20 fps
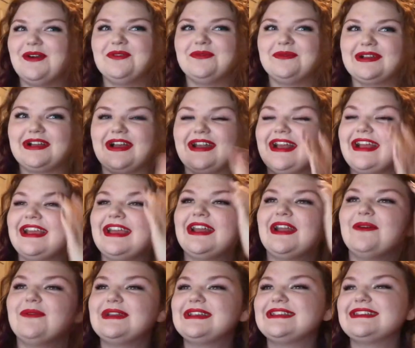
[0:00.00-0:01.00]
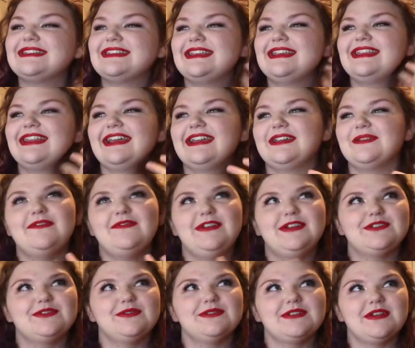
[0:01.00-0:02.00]
oh my god i cannot wait to see like the
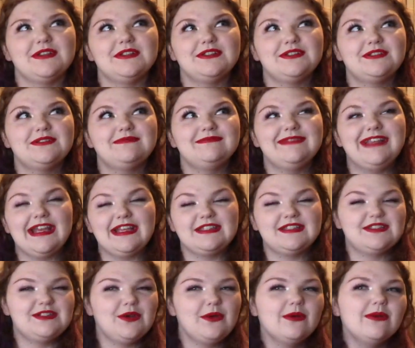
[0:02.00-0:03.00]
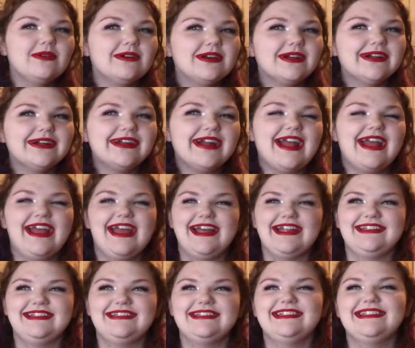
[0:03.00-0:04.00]
visuals on the next tour
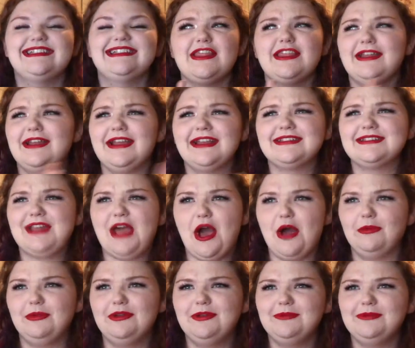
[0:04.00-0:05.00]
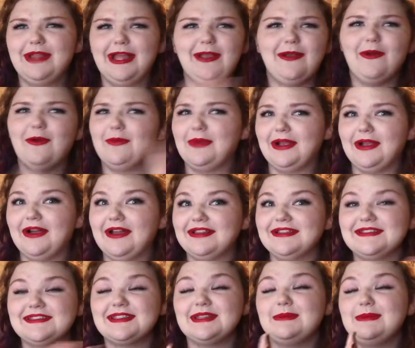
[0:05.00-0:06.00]
and the next album like oh my god
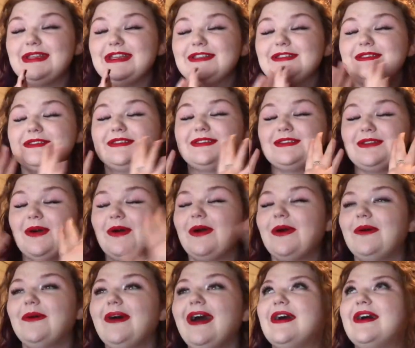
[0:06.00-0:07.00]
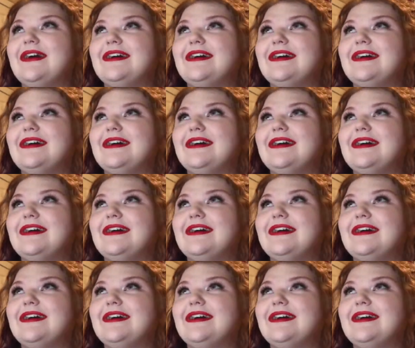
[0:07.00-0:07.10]
this is gonna be so